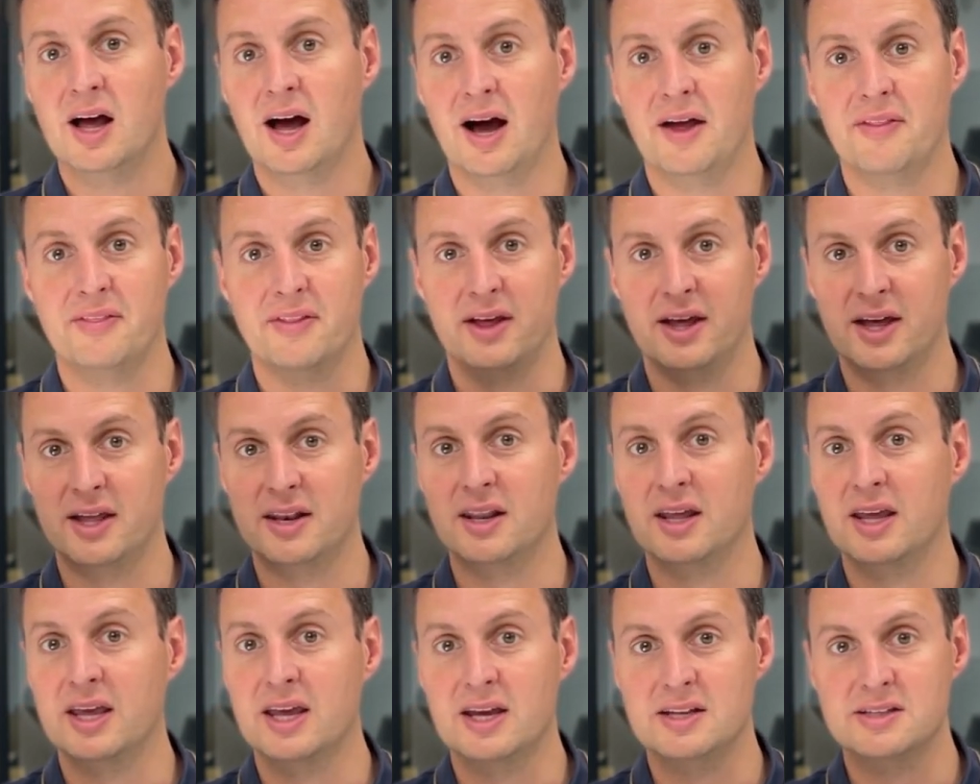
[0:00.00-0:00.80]
and
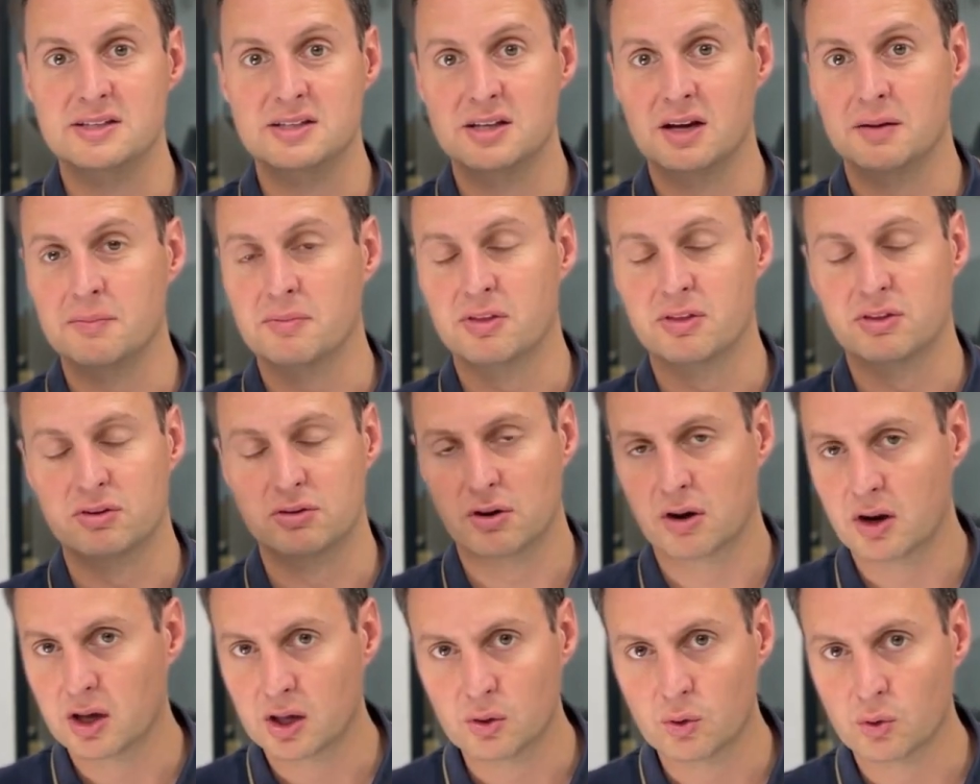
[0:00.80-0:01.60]
then he ended up
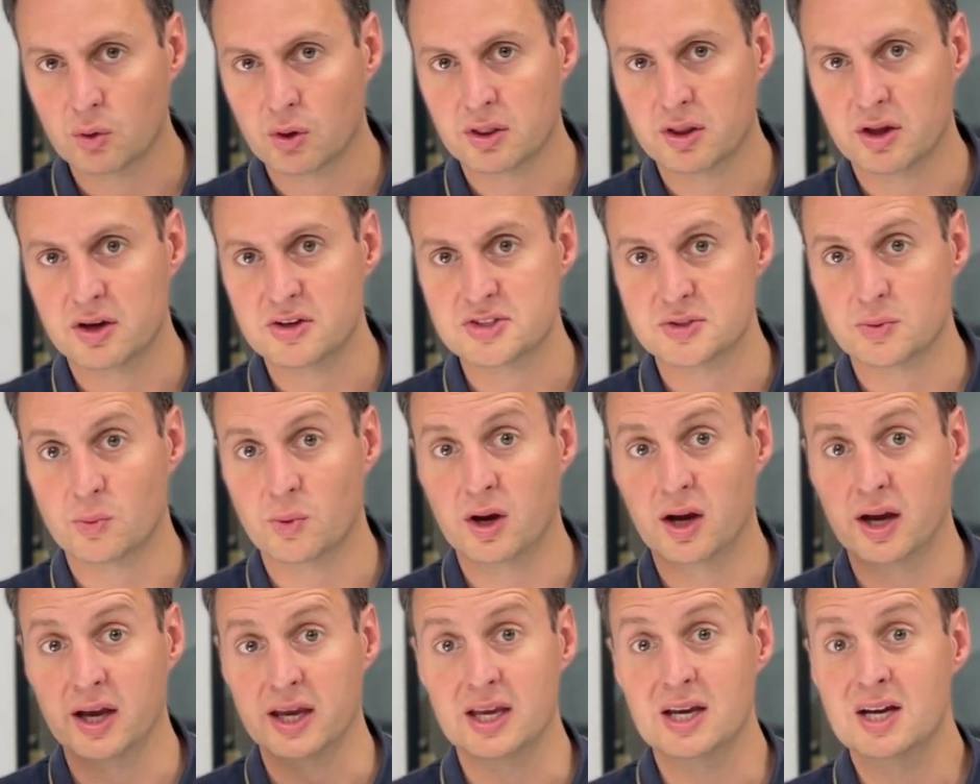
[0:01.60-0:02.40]
throwing all of those
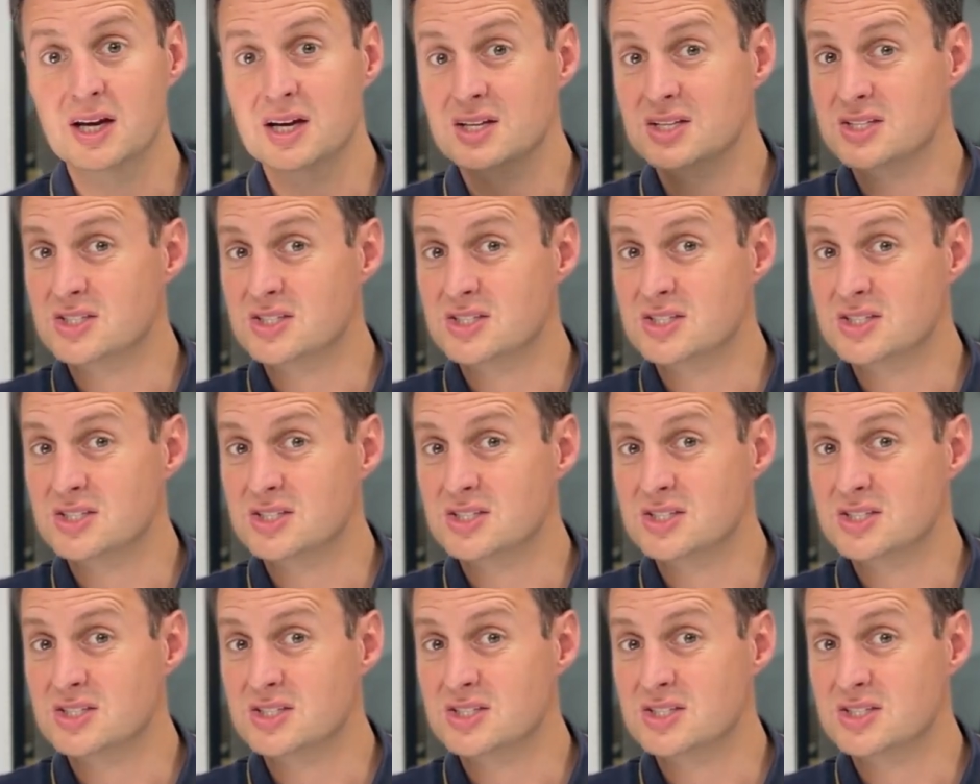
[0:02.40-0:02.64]
away.